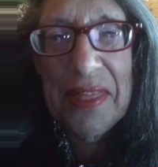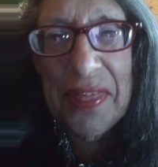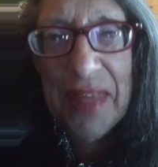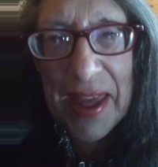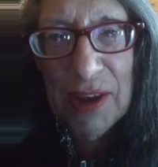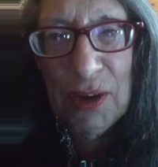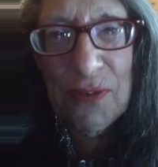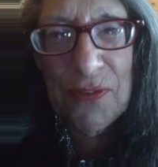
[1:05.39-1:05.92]

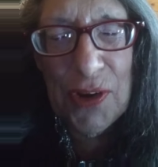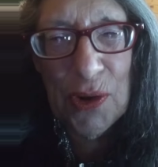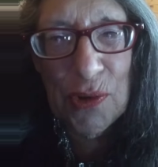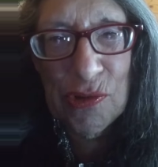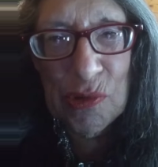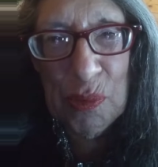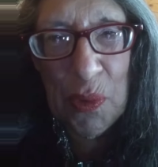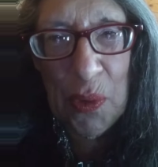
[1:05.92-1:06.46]
Thank you for your
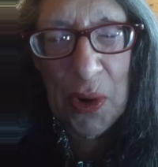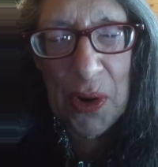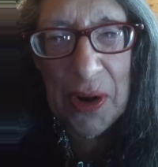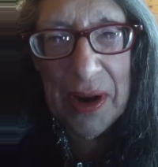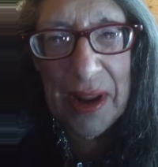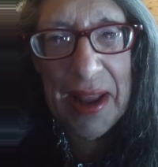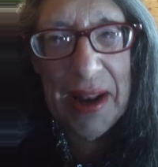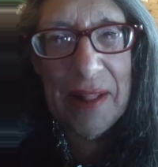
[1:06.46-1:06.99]
support,
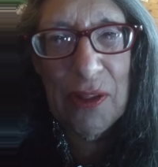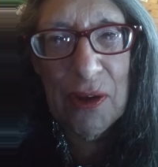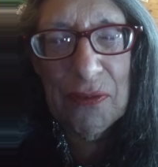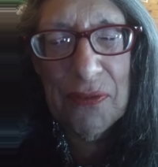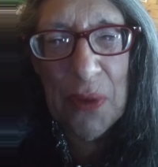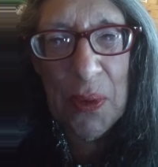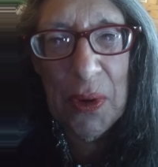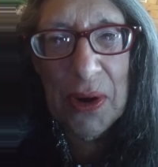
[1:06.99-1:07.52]
and I
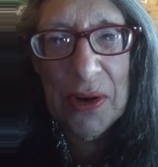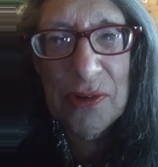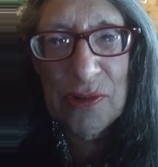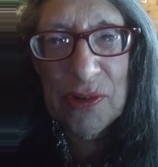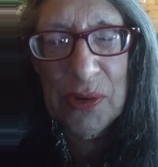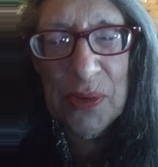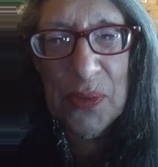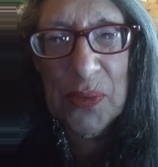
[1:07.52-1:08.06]
look forward
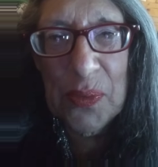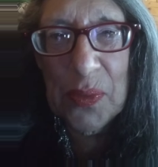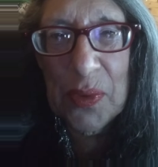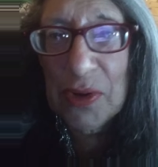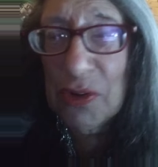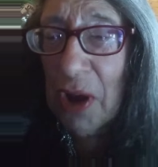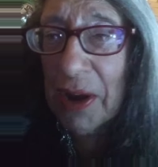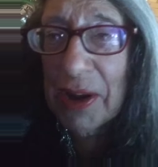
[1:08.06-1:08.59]
to
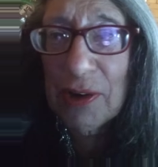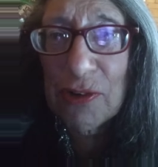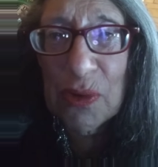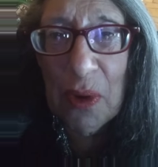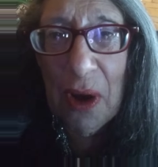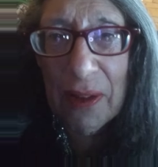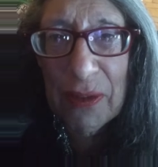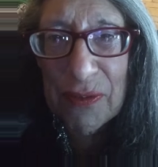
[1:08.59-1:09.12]
talking
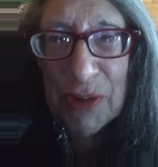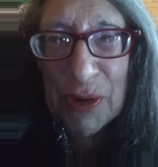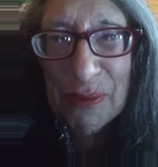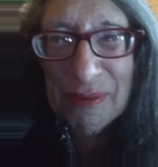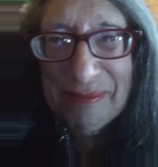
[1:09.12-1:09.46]
to all of you.